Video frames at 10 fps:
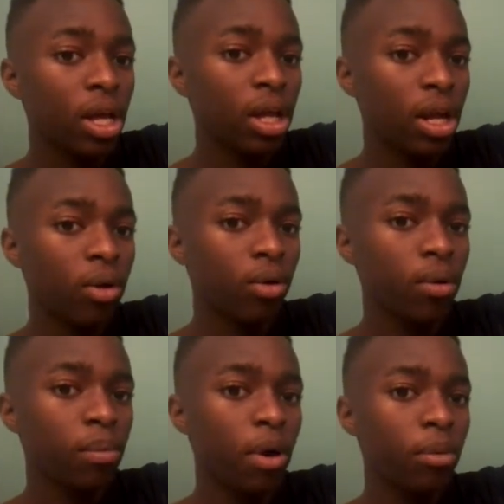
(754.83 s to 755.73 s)
Now it
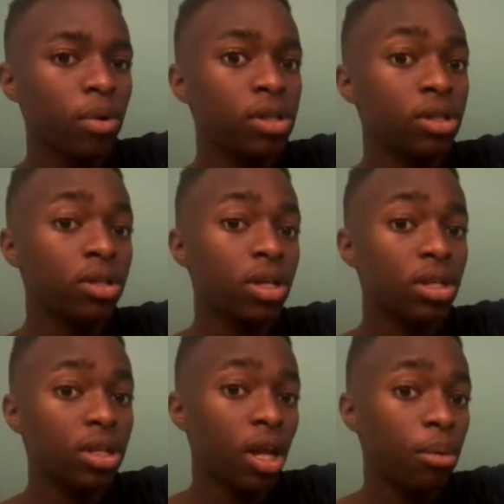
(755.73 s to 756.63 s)
probably wasn't as good
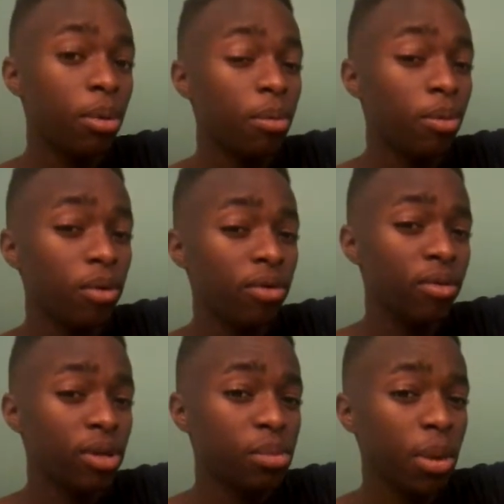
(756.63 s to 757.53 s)
as a lot of people were even
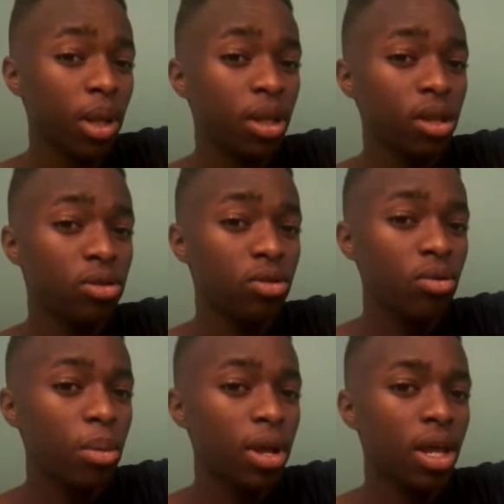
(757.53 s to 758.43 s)
expecting to,
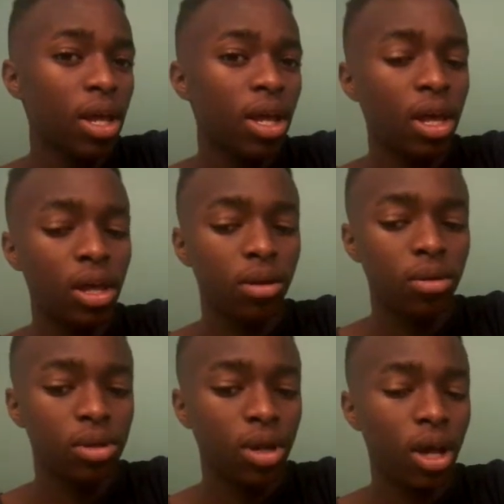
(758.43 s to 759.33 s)
but it
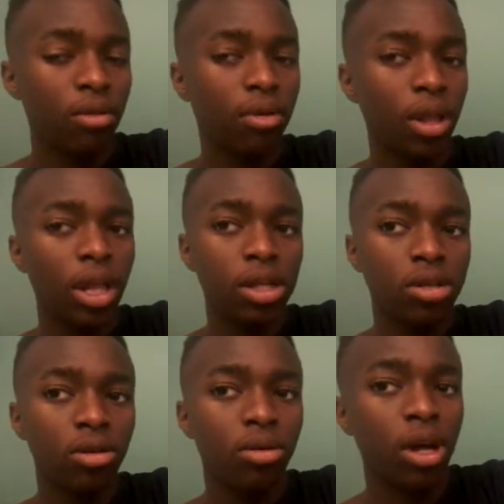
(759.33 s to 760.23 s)
was kind of like that
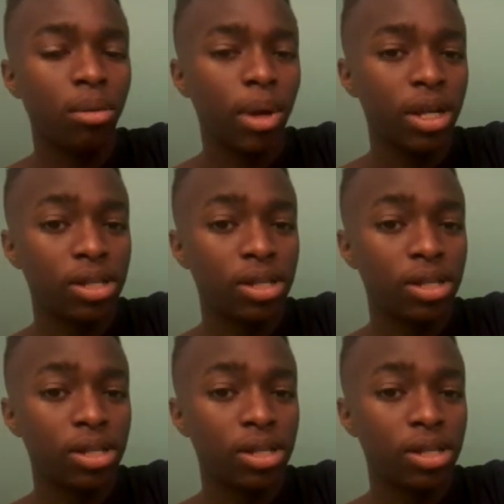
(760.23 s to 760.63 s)
slowdown match.